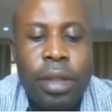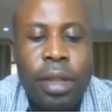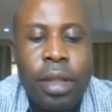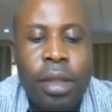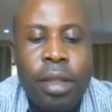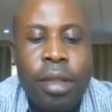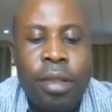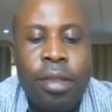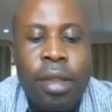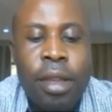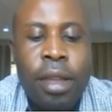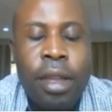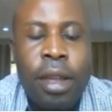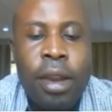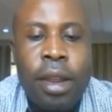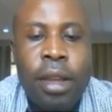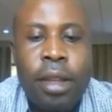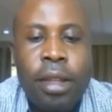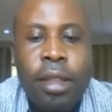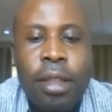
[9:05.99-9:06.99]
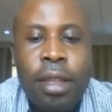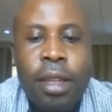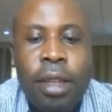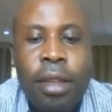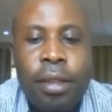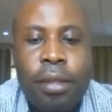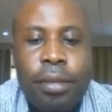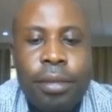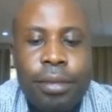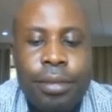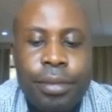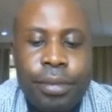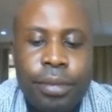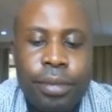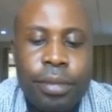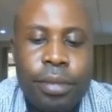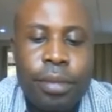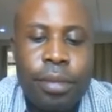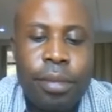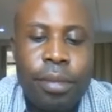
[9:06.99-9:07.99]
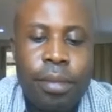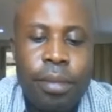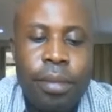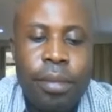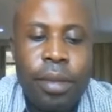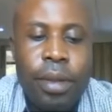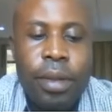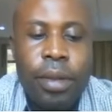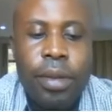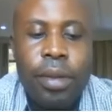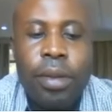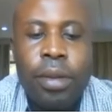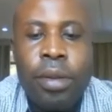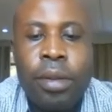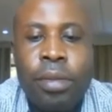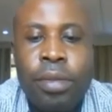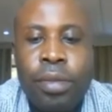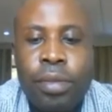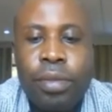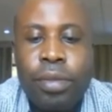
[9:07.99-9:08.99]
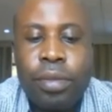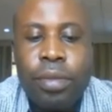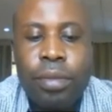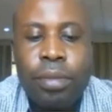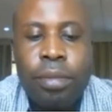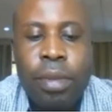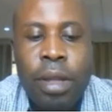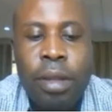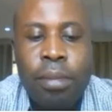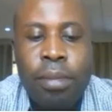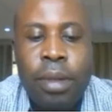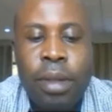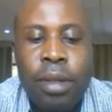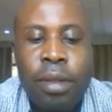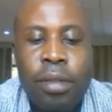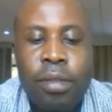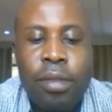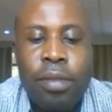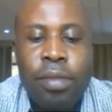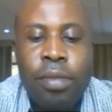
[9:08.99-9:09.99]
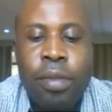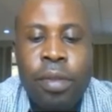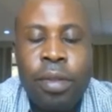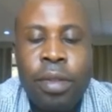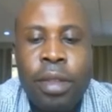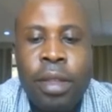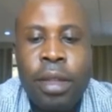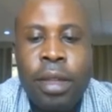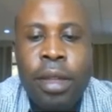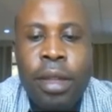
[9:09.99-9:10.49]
It is a character of maybe 40